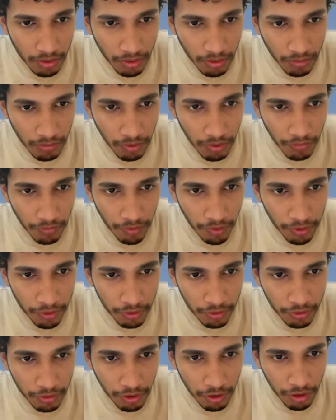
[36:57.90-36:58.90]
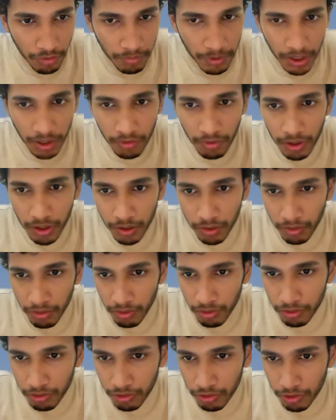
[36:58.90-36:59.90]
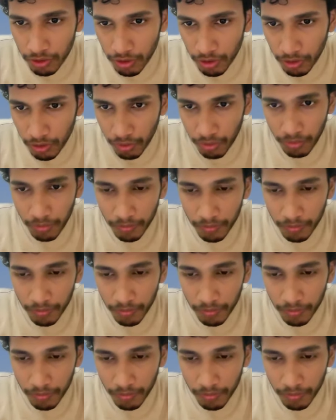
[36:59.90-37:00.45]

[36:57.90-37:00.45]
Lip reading: will for sure be equal to 0.